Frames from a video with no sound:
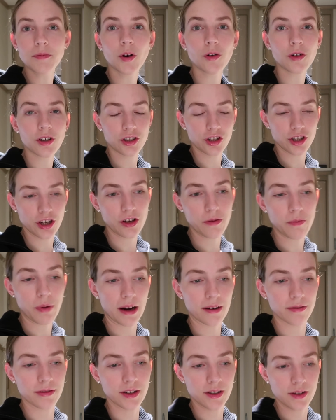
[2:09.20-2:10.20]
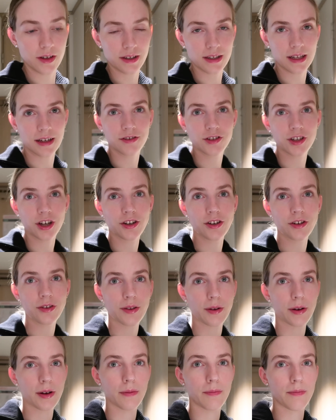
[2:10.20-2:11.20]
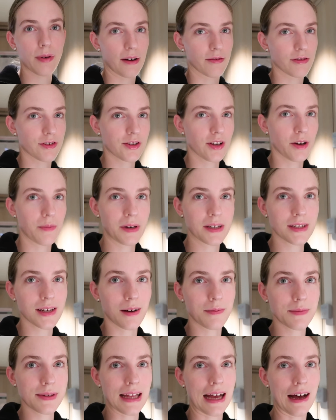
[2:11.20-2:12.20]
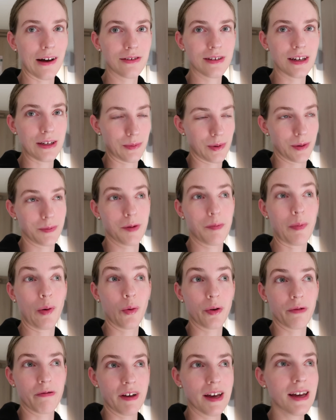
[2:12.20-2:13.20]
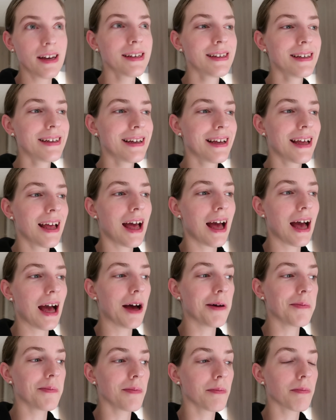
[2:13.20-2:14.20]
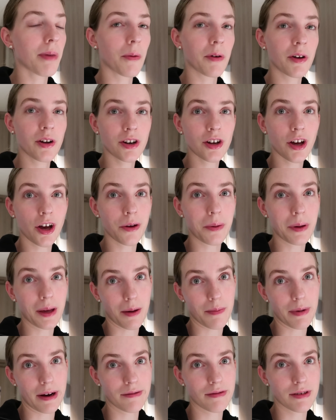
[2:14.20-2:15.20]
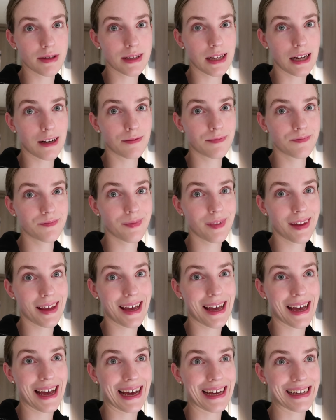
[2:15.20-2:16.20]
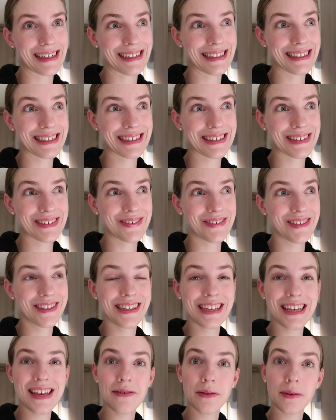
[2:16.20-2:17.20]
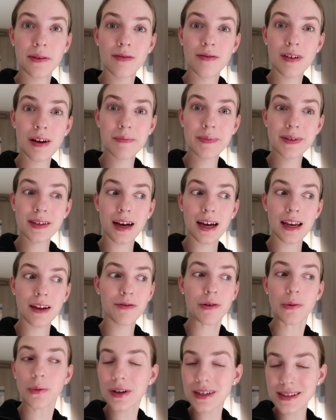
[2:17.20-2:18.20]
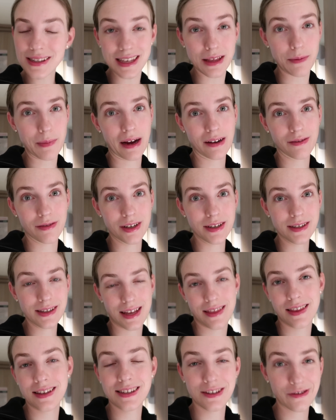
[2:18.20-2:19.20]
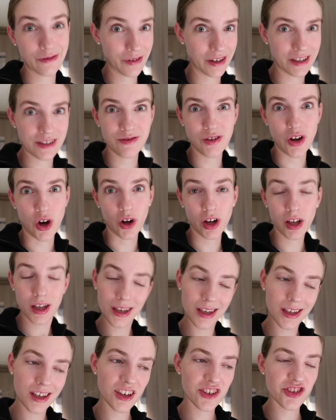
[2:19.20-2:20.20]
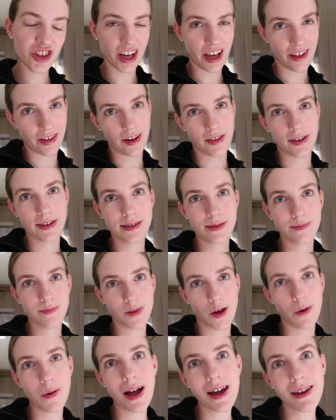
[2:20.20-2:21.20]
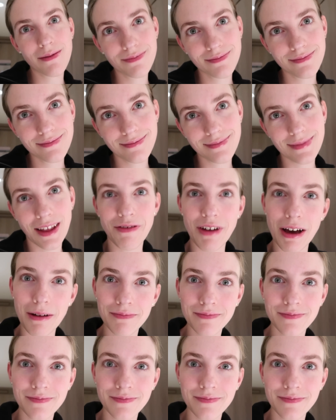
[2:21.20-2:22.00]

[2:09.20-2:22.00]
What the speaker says: not going to show you breakfast because I've shown you the breakfast so many times now and you're probably bored of it, but we're going to go and get breakfast now, and we'll see you on the flip side. If you want to see the breakfast and this is your first vlog, you can check out the others. Alright? Love ya.